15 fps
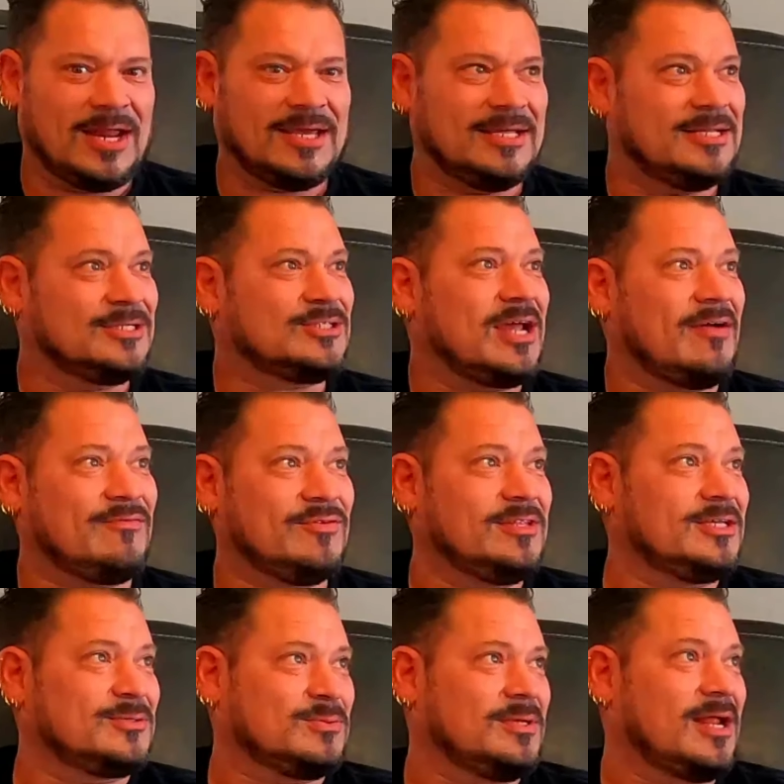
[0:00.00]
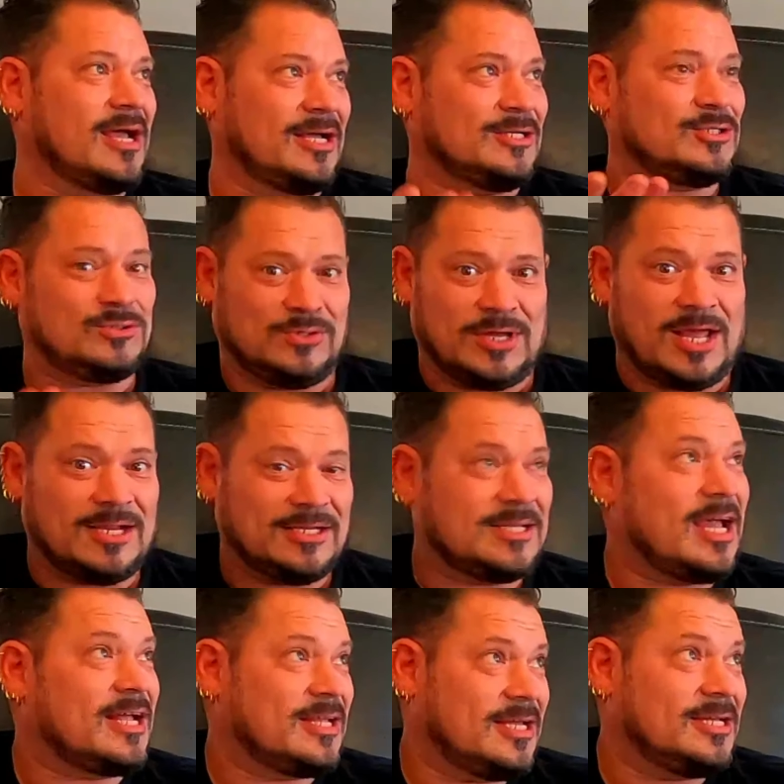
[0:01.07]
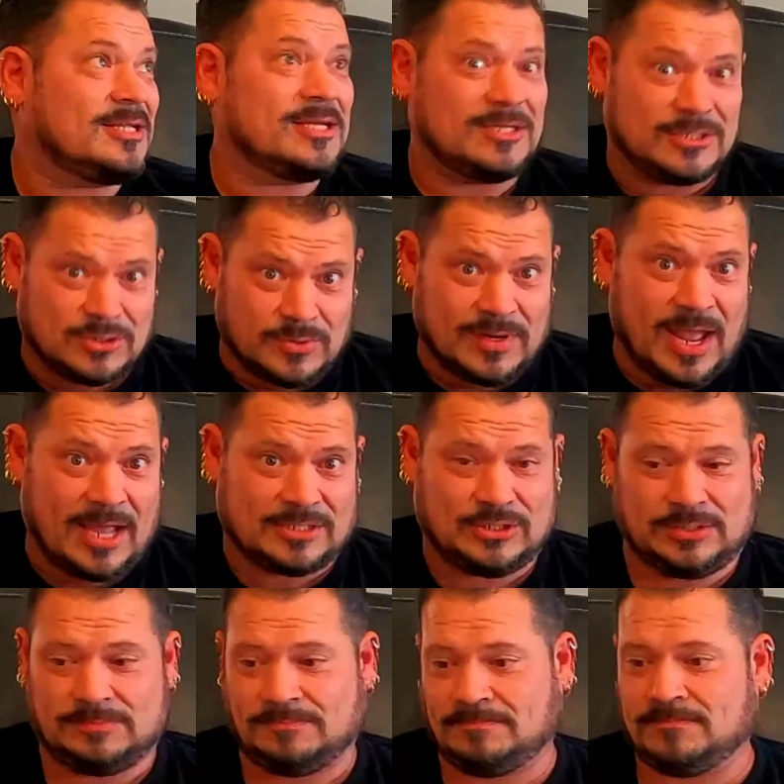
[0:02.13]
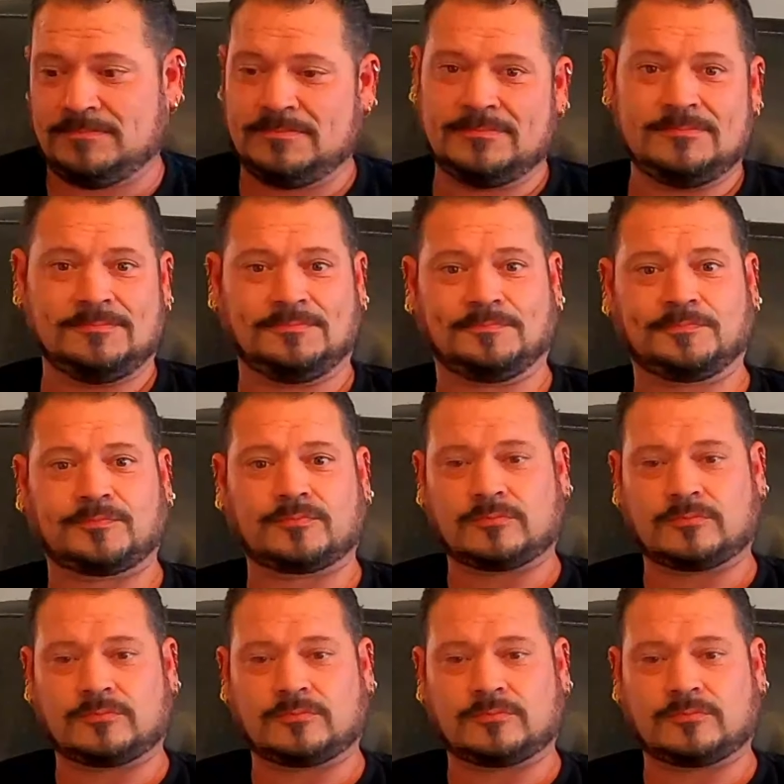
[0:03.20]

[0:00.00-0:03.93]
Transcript: You gotta give him a shot for this one. I got you. Gotta, gotta give gives your reaction. Okay.